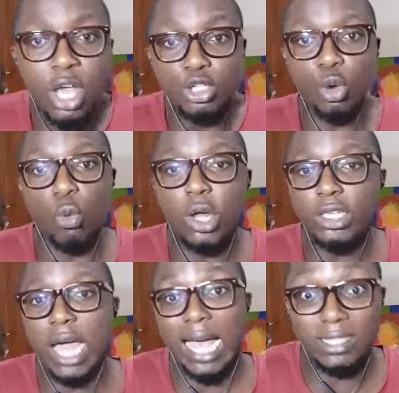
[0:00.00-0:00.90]
So
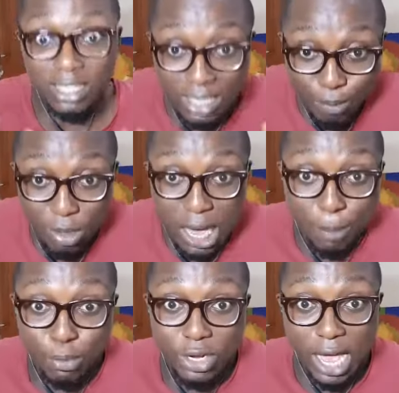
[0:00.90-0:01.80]
what has simply
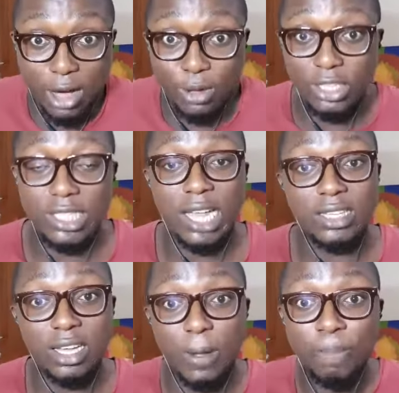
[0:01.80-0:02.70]
happened now is that
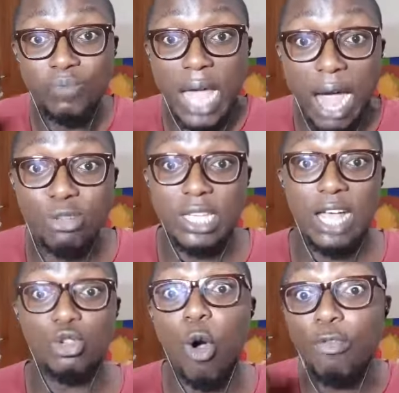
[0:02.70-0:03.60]
the House
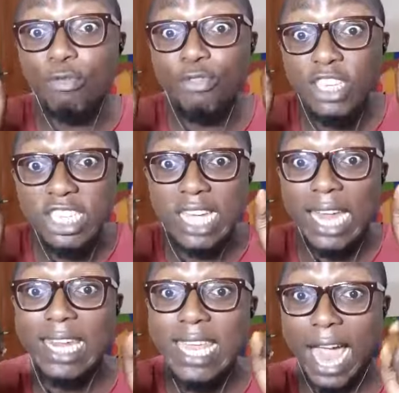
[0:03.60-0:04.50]
has
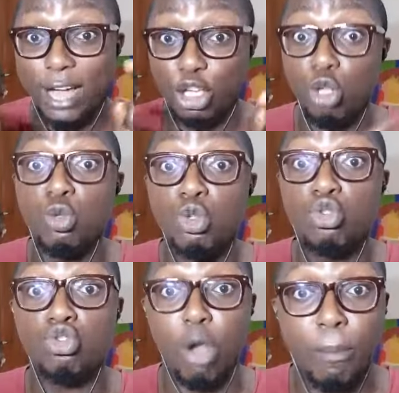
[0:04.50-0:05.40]
officially
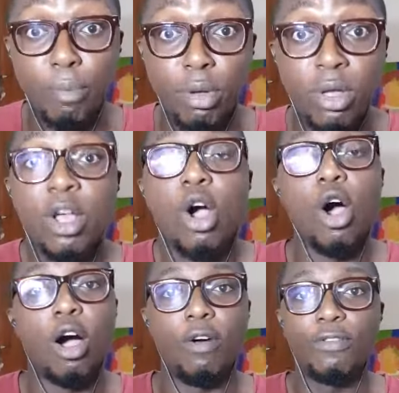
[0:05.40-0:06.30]
accused Trump
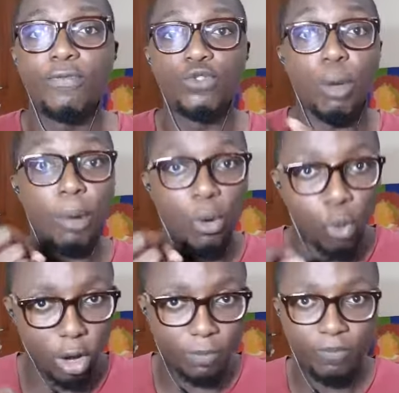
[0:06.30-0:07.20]
of, number
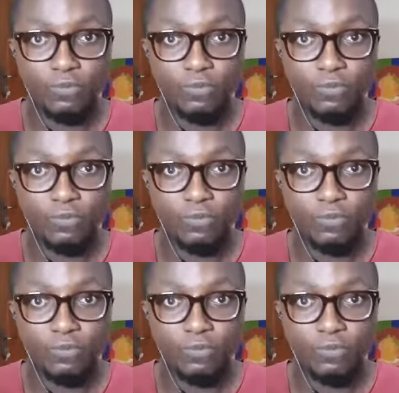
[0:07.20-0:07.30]
one,